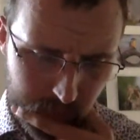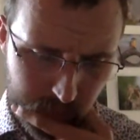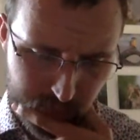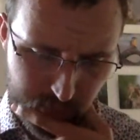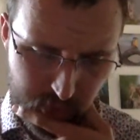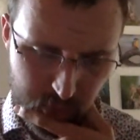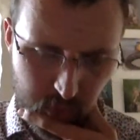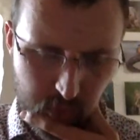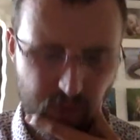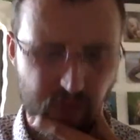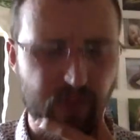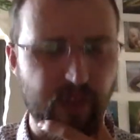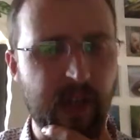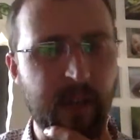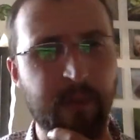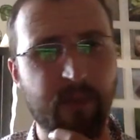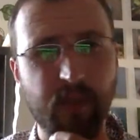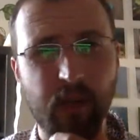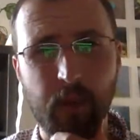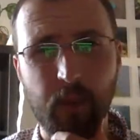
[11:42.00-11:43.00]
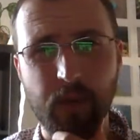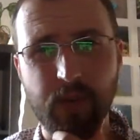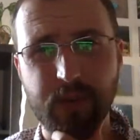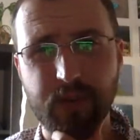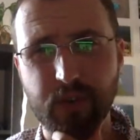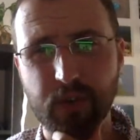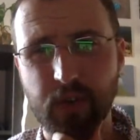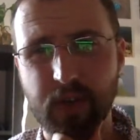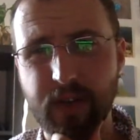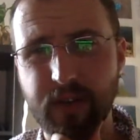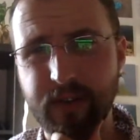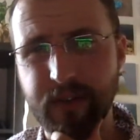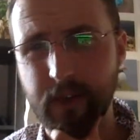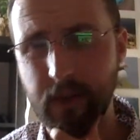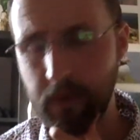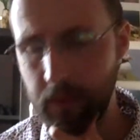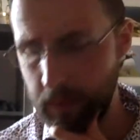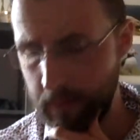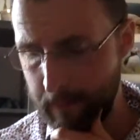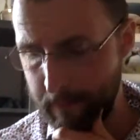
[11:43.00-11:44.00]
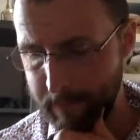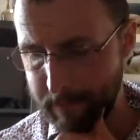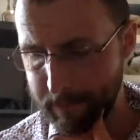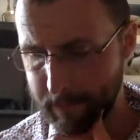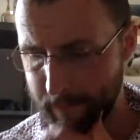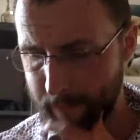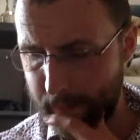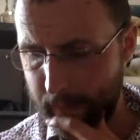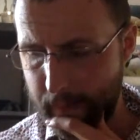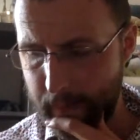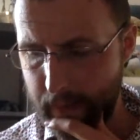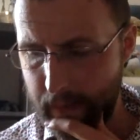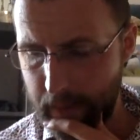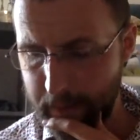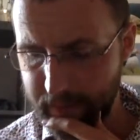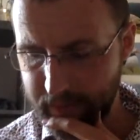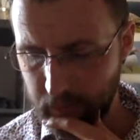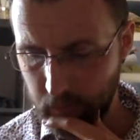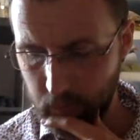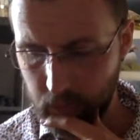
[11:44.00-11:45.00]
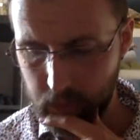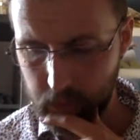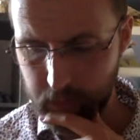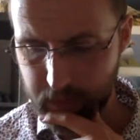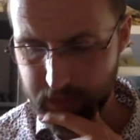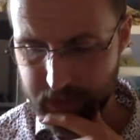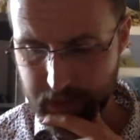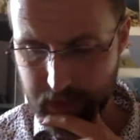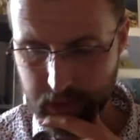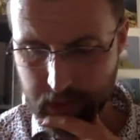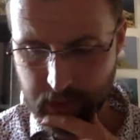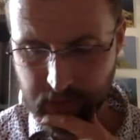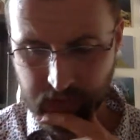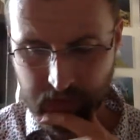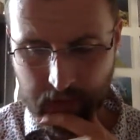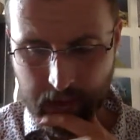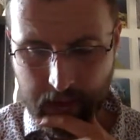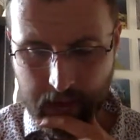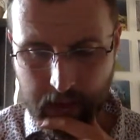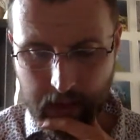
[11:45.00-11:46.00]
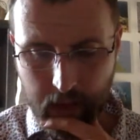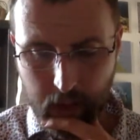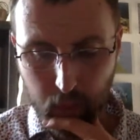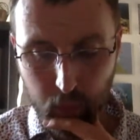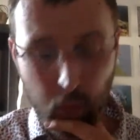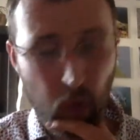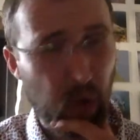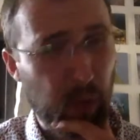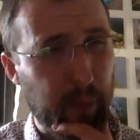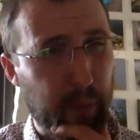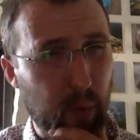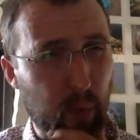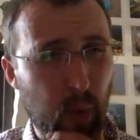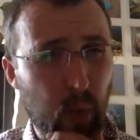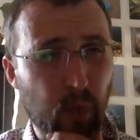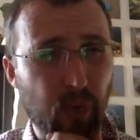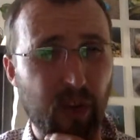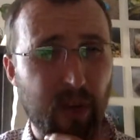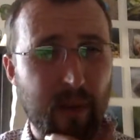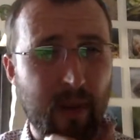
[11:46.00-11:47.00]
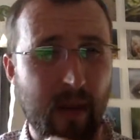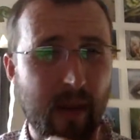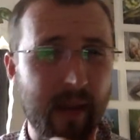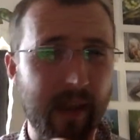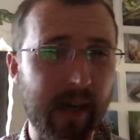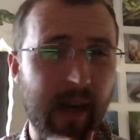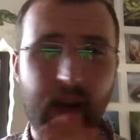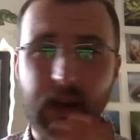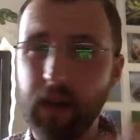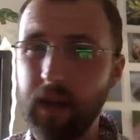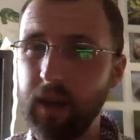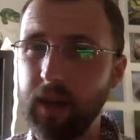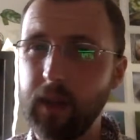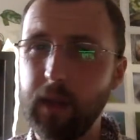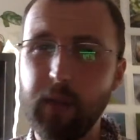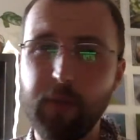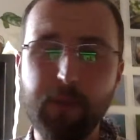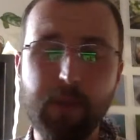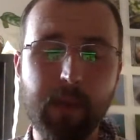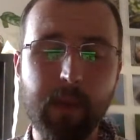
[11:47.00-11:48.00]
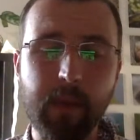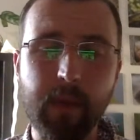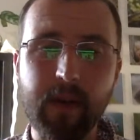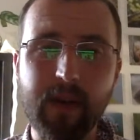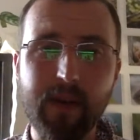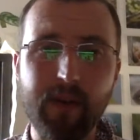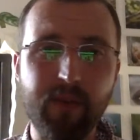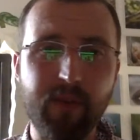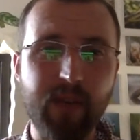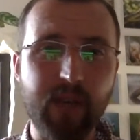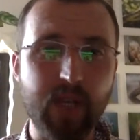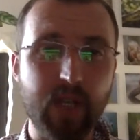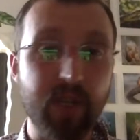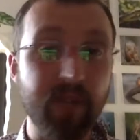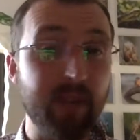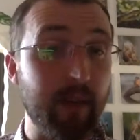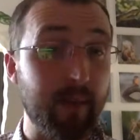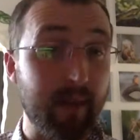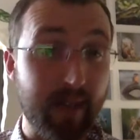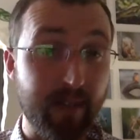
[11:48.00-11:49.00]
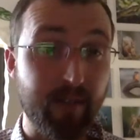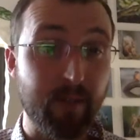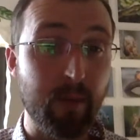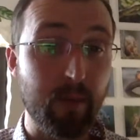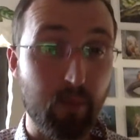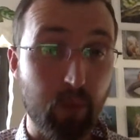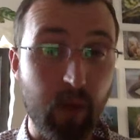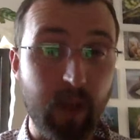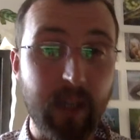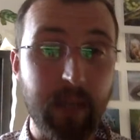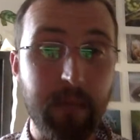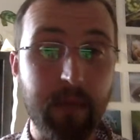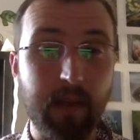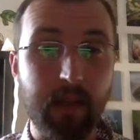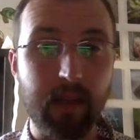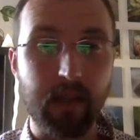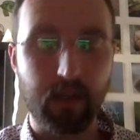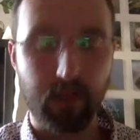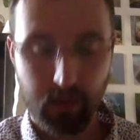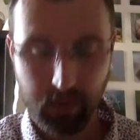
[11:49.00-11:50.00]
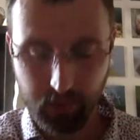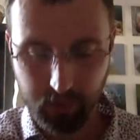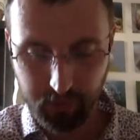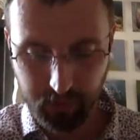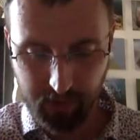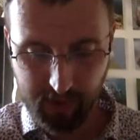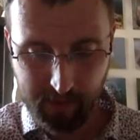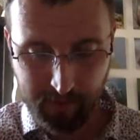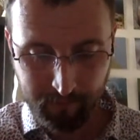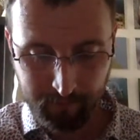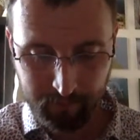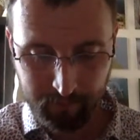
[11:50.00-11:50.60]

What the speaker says: chalk streams, so I want to try and do a bit of work with those. Rock pools. I love my marine fish, even though I live right in the middle of the country,